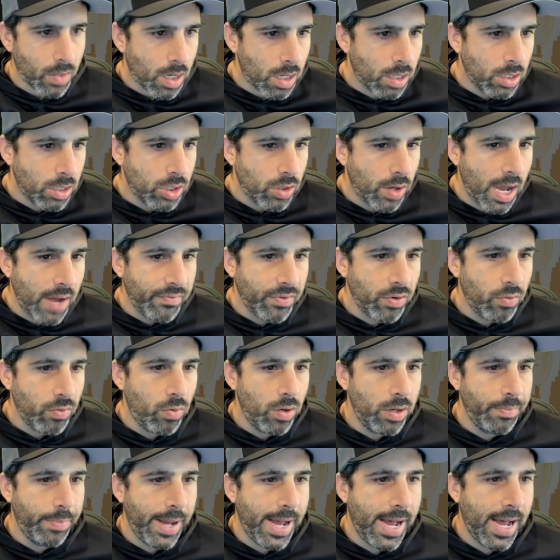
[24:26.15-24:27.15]
So after
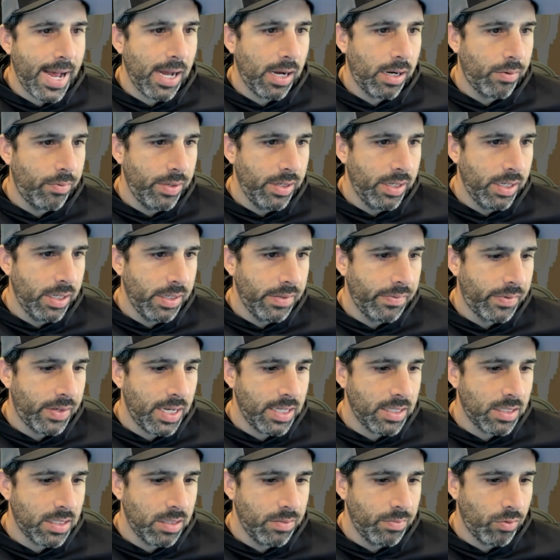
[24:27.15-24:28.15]
1 pack, we've got
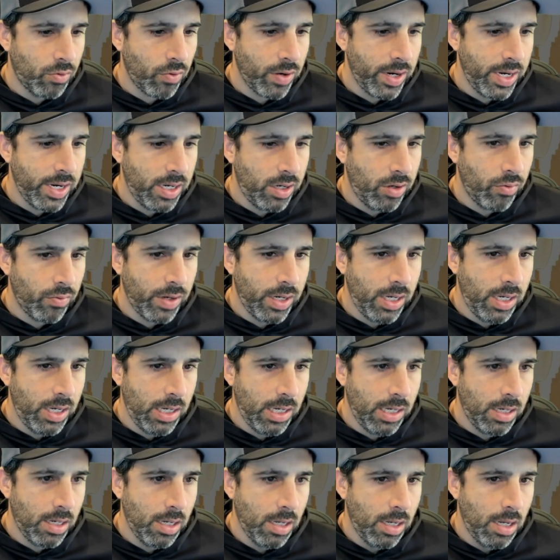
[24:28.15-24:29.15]
some great
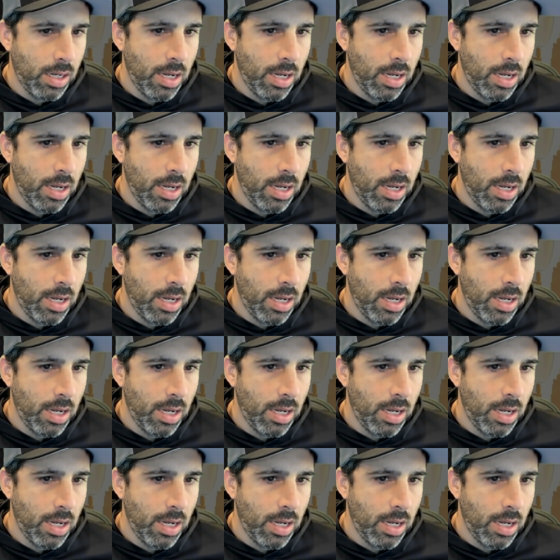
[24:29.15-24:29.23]
green,